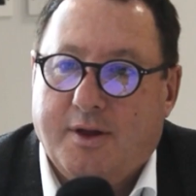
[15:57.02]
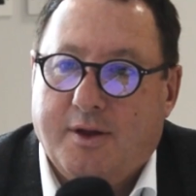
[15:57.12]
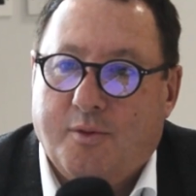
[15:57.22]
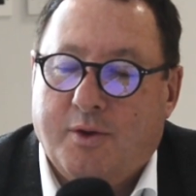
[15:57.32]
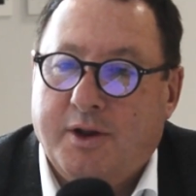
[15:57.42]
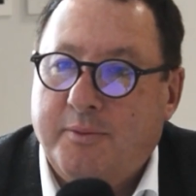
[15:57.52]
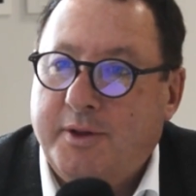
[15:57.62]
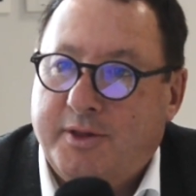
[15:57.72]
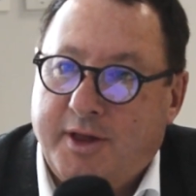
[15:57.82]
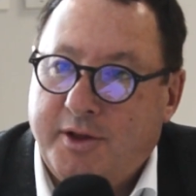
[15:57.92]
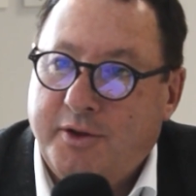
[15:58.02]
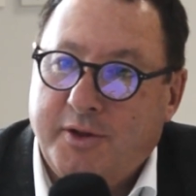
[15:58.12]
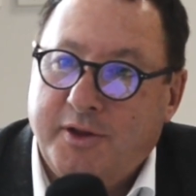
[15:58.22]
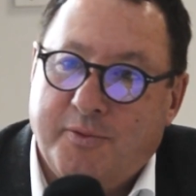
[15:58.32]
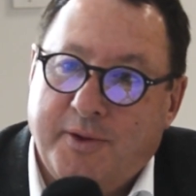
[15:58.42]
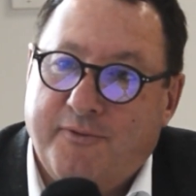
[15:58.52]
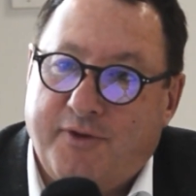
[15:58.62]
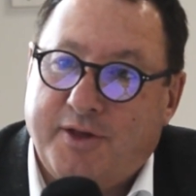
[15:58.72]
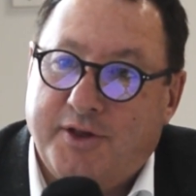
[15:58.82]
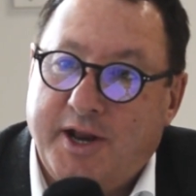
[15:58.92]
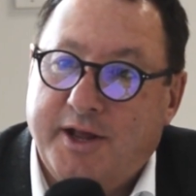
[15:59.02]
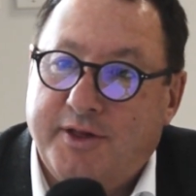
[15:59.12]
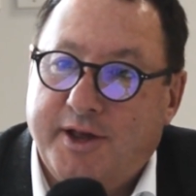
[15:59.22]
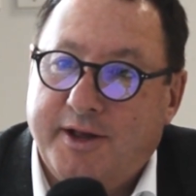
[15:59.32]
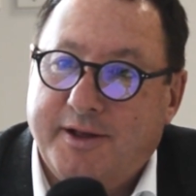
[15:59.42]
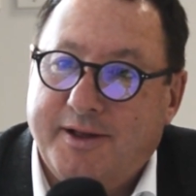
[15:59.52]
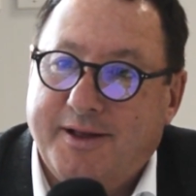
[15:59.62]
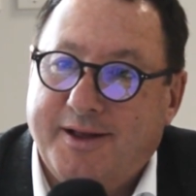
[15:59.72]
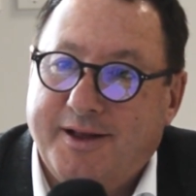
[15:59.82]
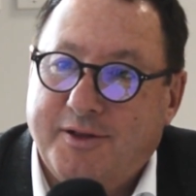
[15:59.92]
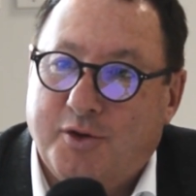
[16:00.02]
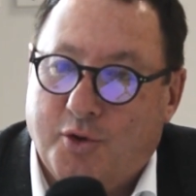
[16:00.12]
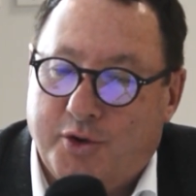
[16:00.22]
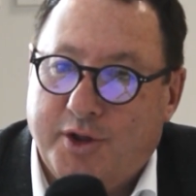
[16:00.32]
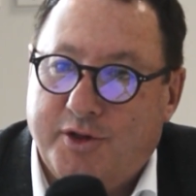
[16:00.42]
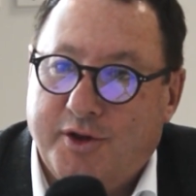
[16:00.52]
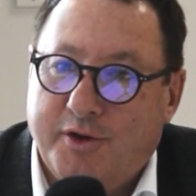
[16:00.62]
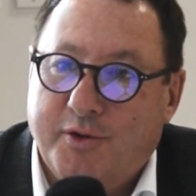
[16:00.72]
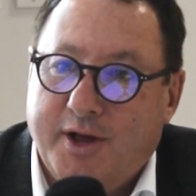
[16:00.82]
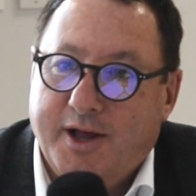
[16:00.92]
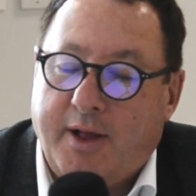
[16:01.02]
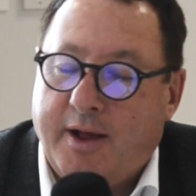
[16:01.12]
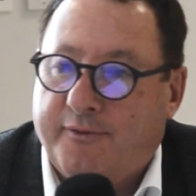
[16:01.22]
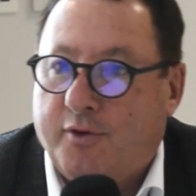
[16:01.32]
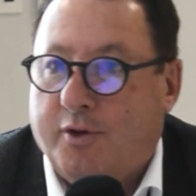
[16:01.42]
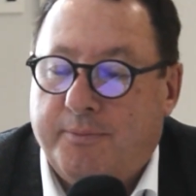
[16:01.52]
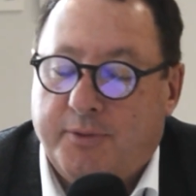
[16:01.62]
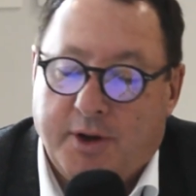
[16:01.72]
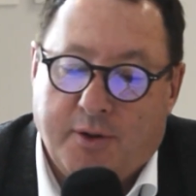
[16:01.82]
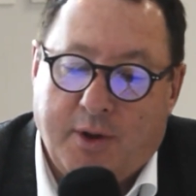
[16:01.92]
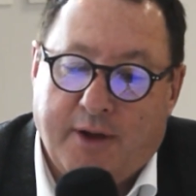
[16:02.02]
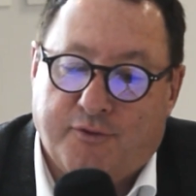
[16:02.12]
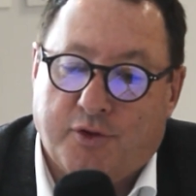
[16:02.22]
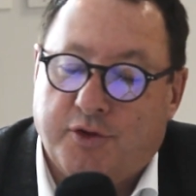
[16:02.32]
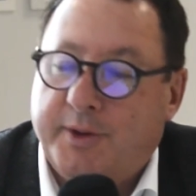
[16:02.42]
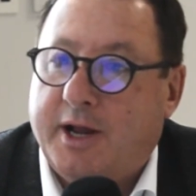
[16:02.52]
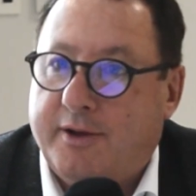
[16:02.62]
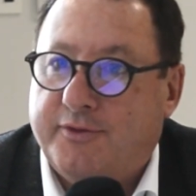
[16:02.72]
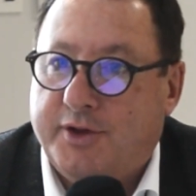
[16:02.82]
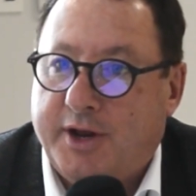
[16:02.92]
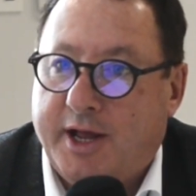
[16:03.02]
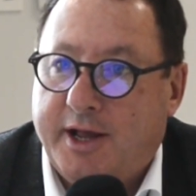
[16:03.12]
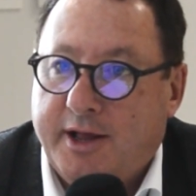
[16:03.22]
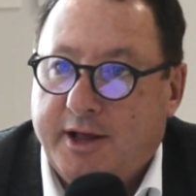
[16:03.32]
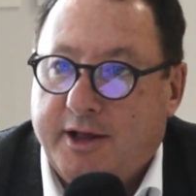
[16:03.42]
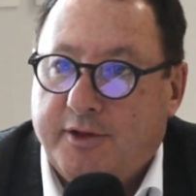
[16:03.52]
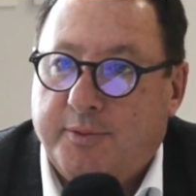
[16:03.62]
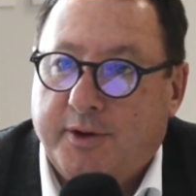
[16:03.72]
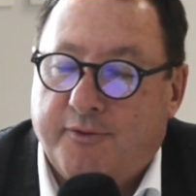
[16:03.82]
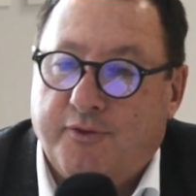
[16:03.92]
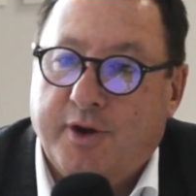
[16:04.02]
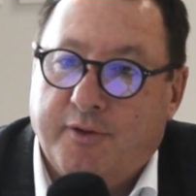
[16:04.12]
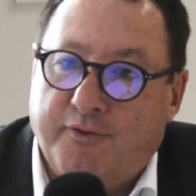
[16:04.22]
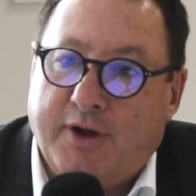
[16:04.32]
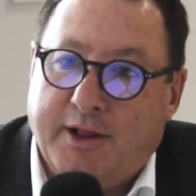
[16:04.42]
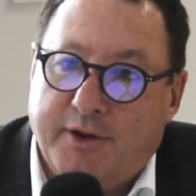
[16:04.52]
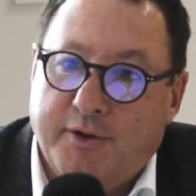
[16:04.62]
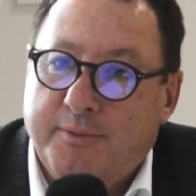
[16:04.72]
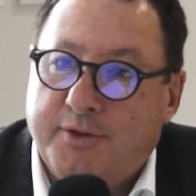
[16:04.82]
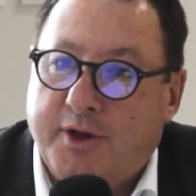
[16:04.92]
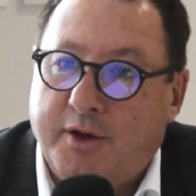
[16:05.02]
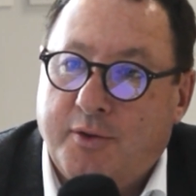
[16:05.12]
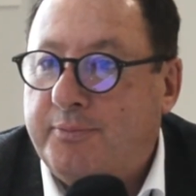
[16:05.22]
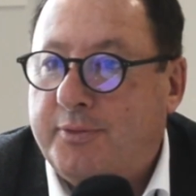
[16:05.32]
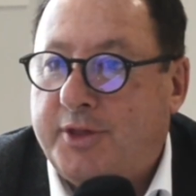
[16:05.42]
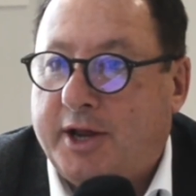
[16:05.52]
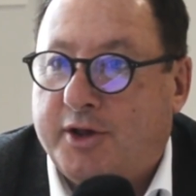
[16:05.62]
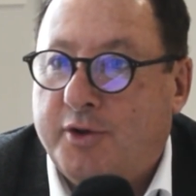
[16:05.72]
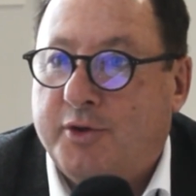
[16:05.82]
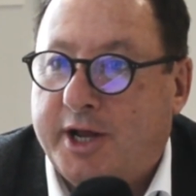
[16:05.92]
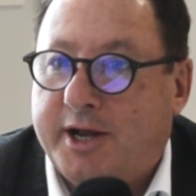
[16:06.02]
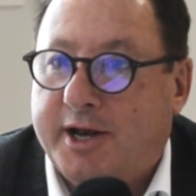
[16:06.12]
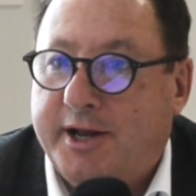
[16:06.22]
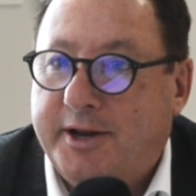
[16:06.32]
Well, let me tell you, it's been fascinating talking to you. I've got something out of today. It's been of real value. So thank you, Nick Glynne.